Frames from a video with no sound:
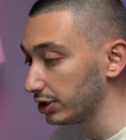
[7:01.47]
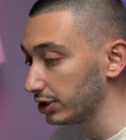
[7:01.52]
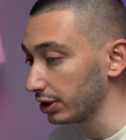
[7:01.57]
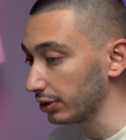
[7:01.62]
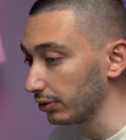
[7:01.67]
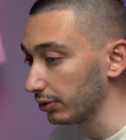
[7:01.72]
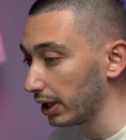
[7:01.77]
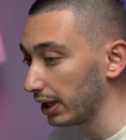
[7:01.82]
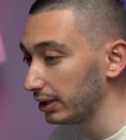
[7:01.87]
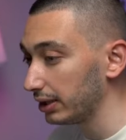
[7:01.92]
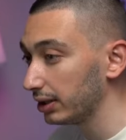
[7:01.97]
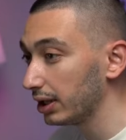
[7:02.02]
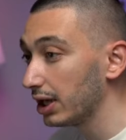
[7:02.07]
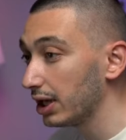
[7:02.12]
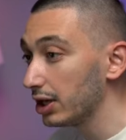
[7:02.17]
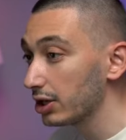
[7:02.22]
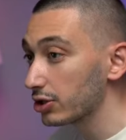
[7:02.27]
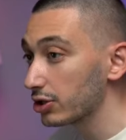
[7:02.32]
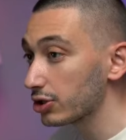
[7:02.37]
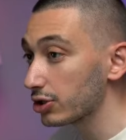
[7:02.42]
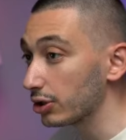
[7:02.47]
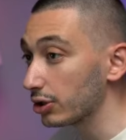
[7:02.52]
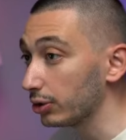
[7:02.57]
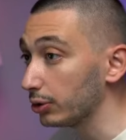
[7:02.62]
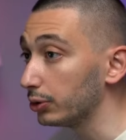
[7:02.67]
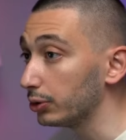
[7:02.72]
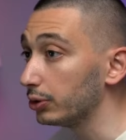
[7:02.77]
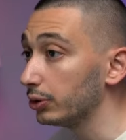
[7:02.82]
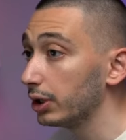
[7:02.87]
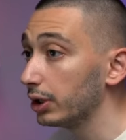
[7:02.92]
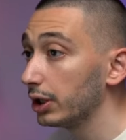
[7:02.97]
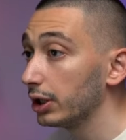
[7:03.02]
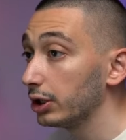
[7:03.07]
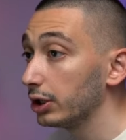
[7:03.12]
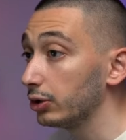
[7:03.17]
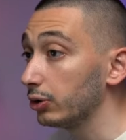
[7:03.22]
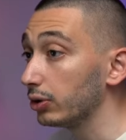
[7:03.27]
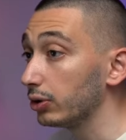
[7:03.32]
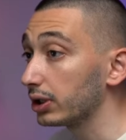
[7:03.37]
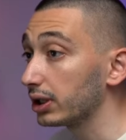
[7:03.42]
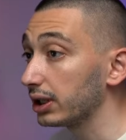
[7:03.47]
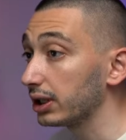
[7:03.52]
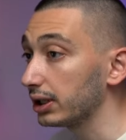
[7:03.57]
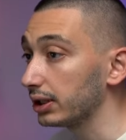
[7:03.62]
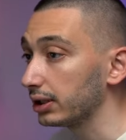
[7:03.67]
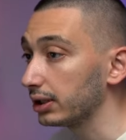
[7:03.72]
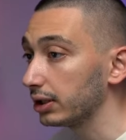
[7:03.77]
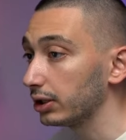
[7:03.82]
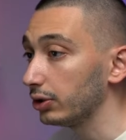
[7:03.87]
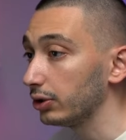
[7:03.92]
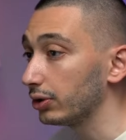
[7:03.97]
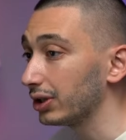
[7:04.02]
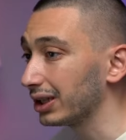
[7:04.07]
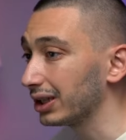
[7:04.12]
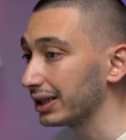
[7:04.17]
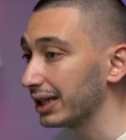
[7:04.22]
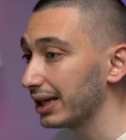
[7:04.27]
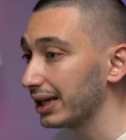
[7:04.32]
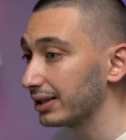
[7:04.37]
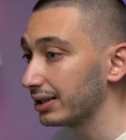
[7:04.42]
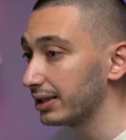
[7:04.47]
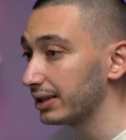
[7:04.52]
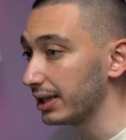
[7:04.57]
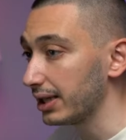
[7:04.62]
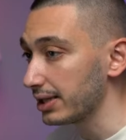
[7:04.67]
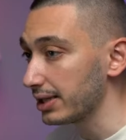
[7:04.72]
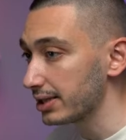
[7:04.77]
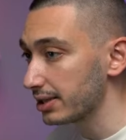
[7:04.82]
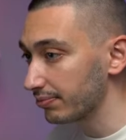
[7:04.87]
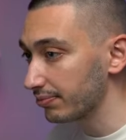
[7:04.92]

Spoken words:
right? So you can get this